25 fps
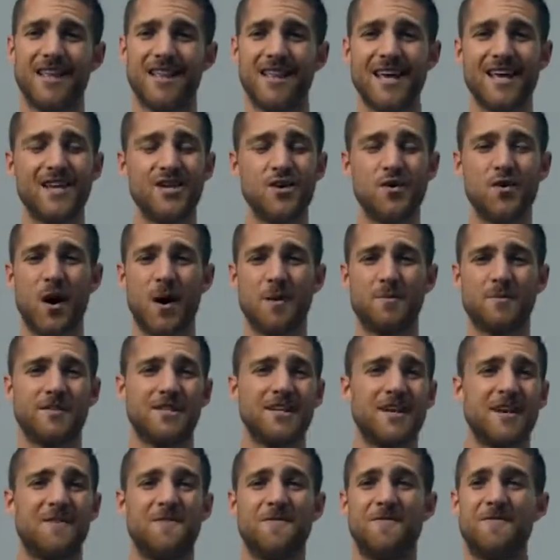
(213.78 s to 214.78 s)
that they do up
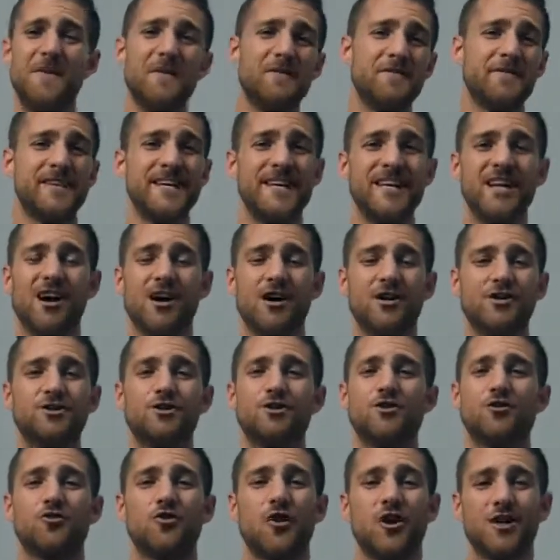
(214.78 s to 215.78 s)
to like
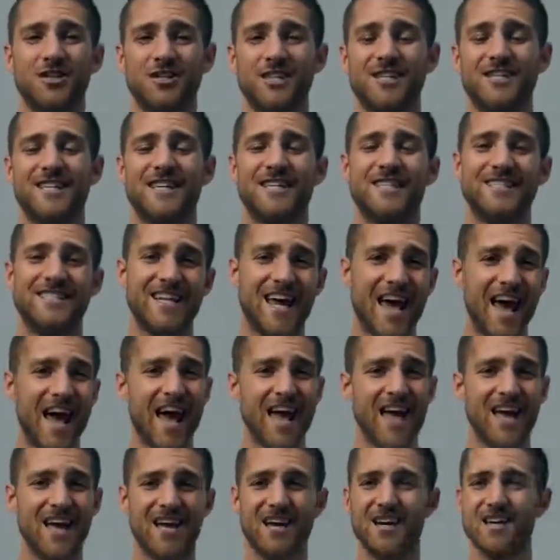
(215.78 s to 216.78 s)
1,500 crunches a
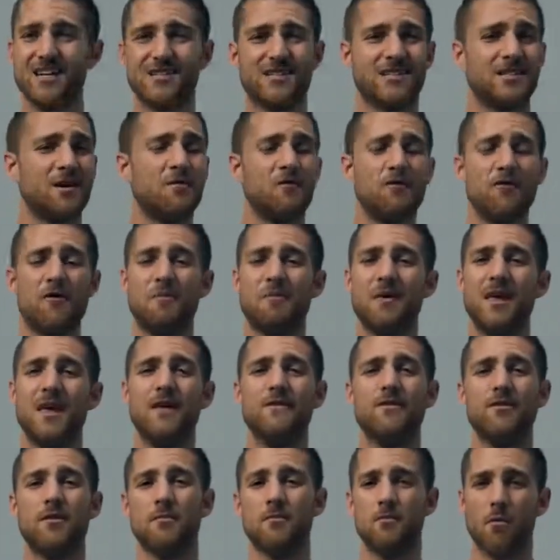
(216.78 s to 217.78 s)
day, some of them
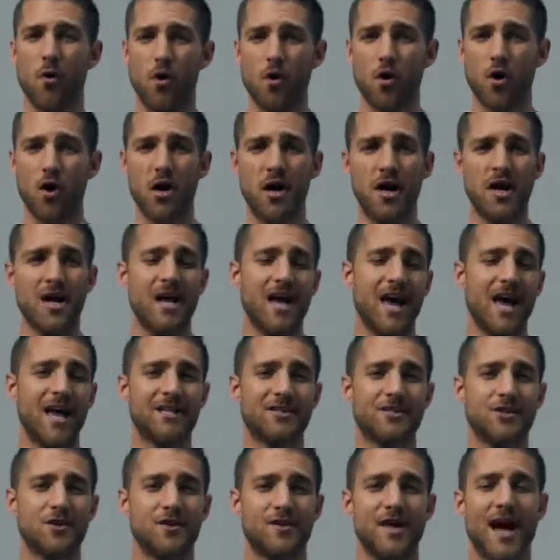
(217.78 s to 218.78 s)
even more,
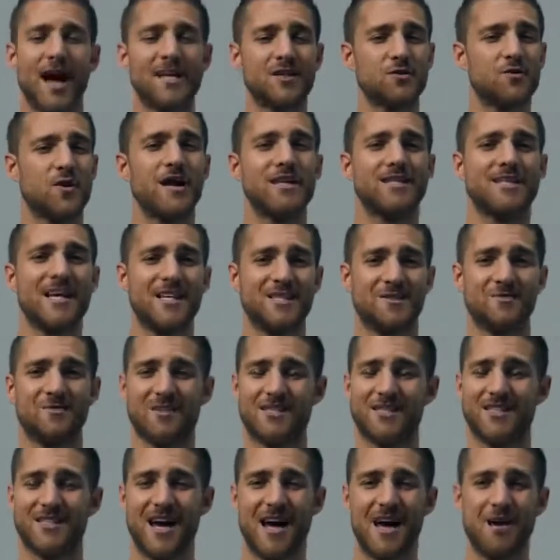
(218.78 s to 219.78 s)
and so that's why it takes so
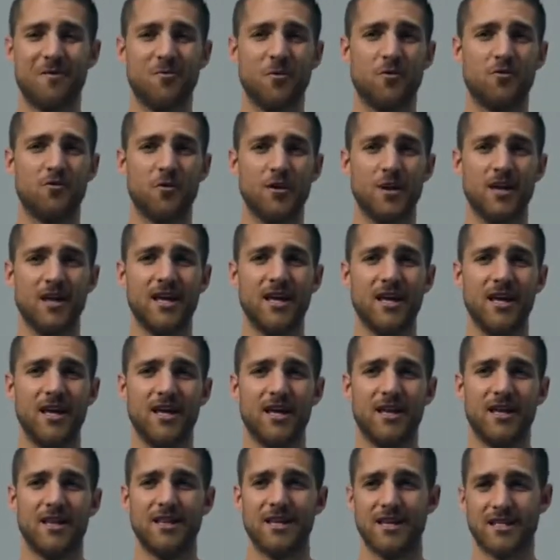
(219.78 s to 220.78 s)
much time. But really,
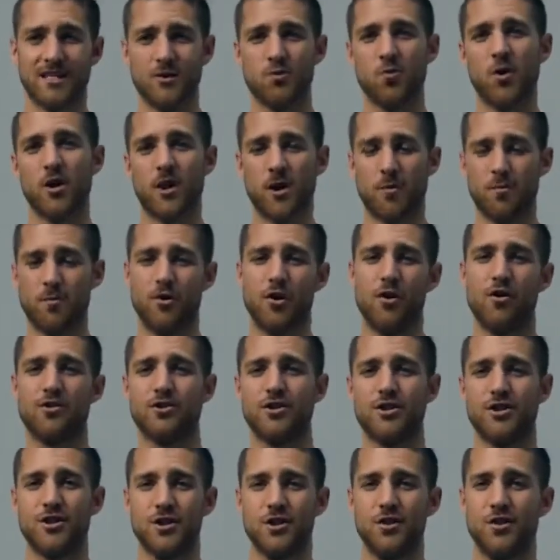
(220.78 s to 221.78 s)
this is what the
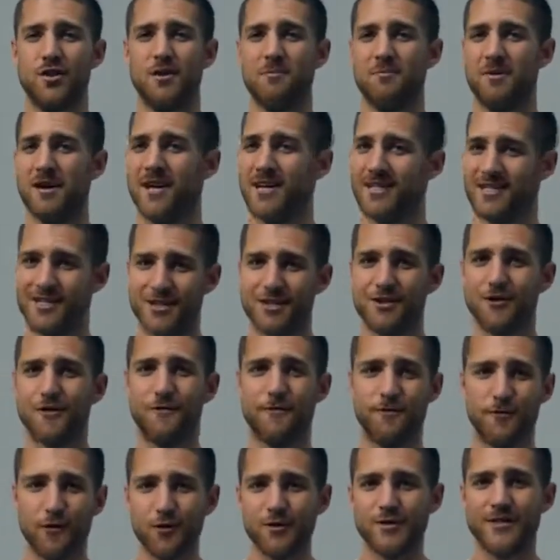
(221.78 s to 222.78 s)
pros are doing because it's their
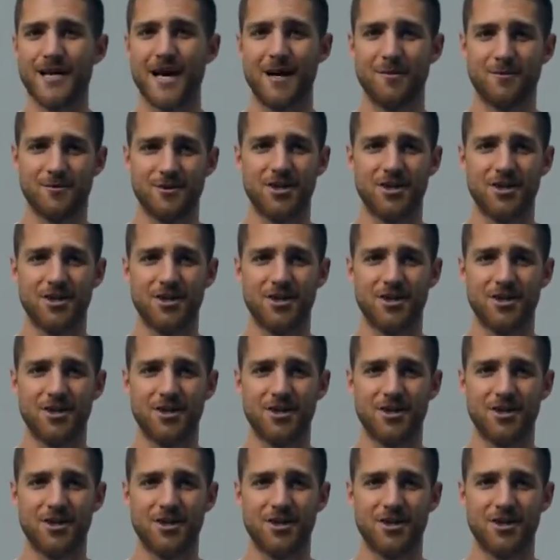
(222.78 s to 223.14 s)
full-time